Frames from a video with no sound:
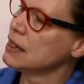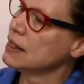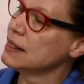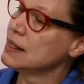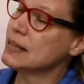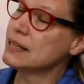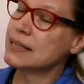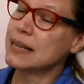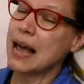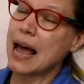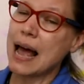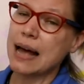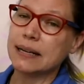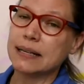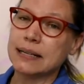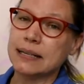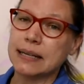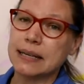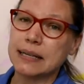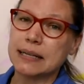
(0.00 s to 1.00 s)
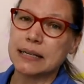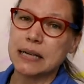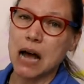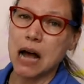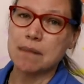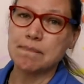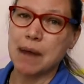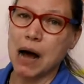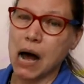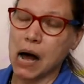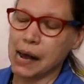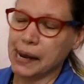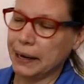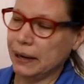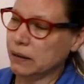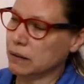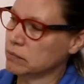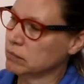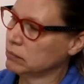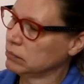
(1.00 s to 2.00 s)
This hat is not
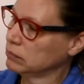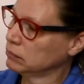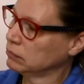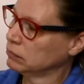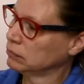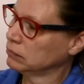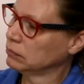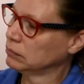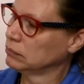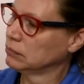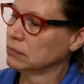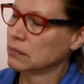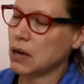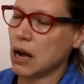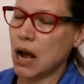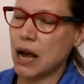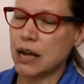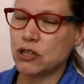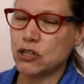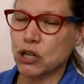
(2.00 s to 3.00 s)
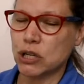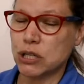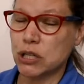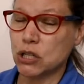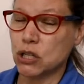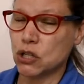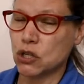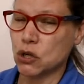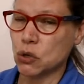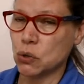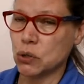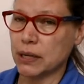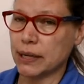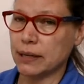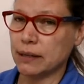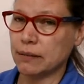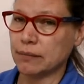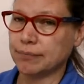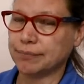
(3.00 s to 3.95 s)
mine. I just stole it.